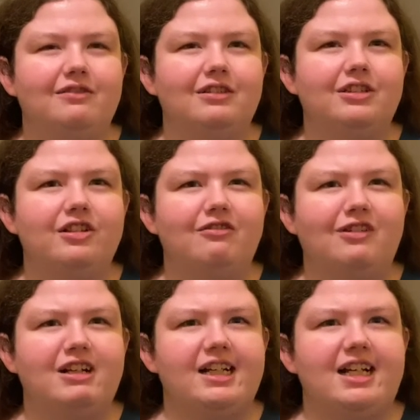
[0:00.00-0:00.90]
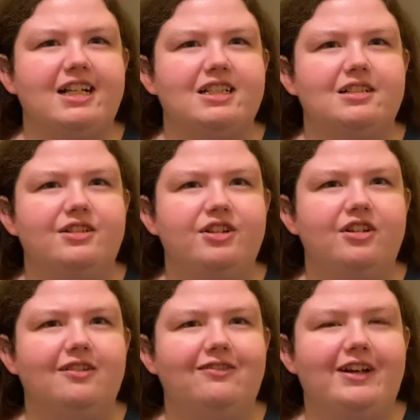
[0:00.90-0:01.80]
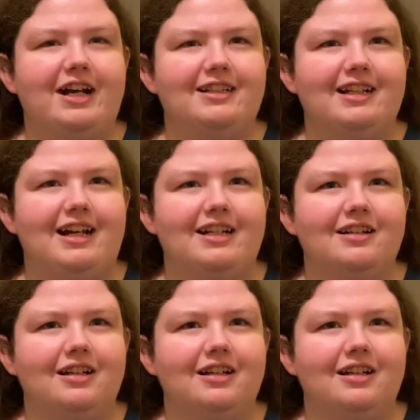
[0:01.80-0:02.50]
do readings due to the fact that